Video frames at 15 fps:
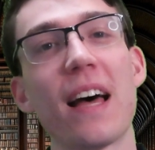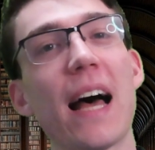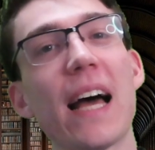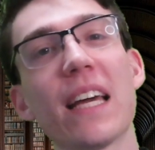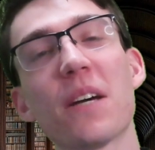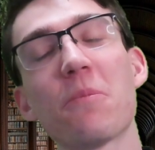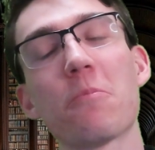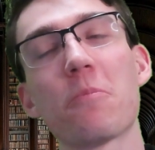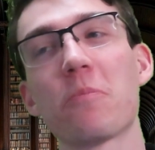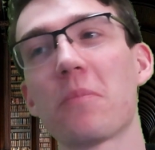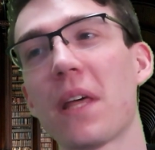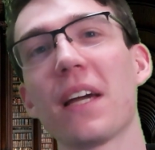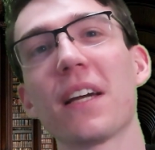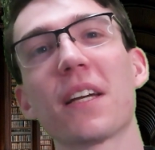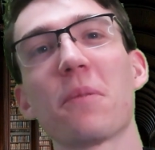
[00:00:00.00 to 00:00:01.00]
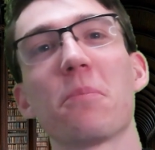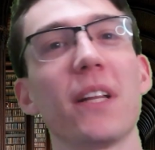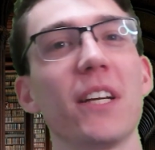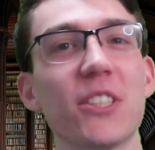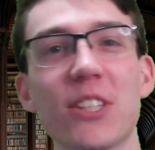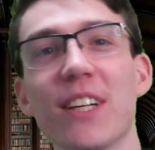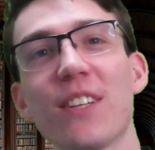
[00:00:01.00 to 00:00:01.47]
I am a
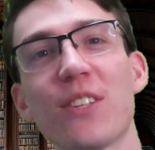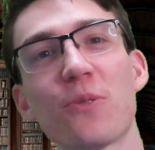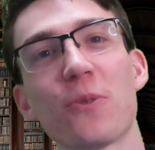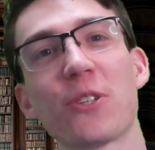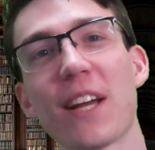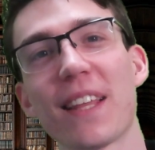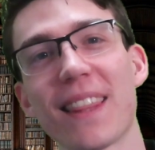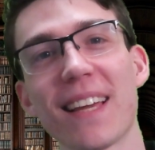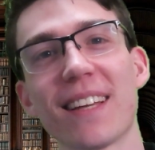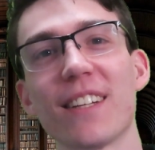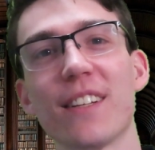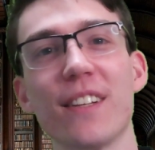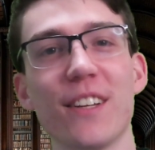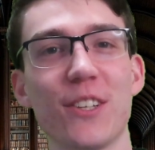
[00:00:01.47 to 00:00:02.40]
completionist, which I think